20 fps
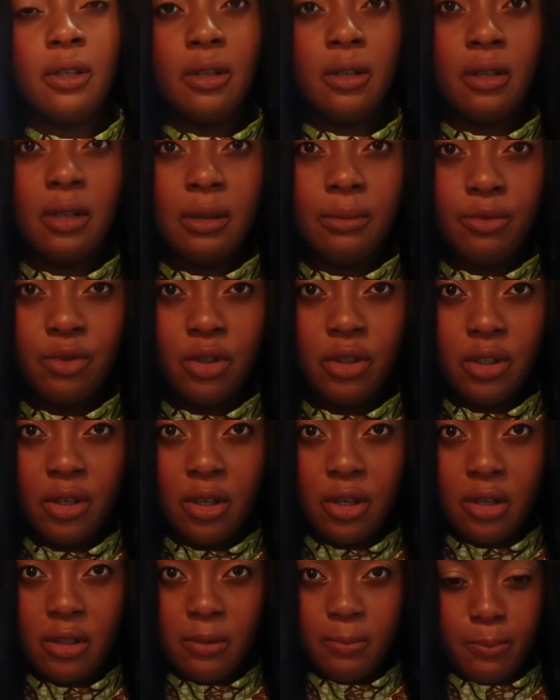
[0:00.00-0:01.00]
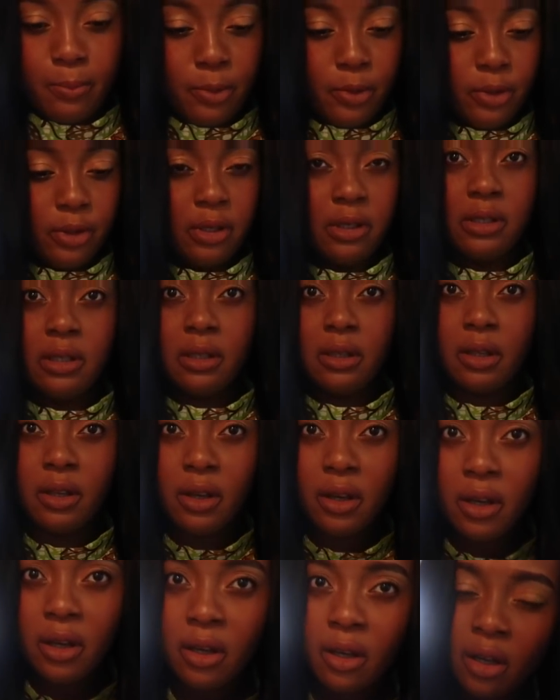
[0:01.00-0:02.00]
and I'm just gonna put this in
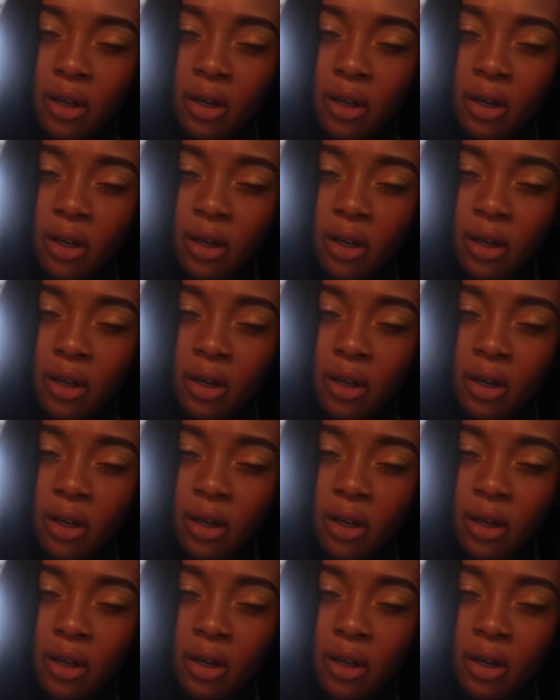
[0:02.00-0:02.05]
the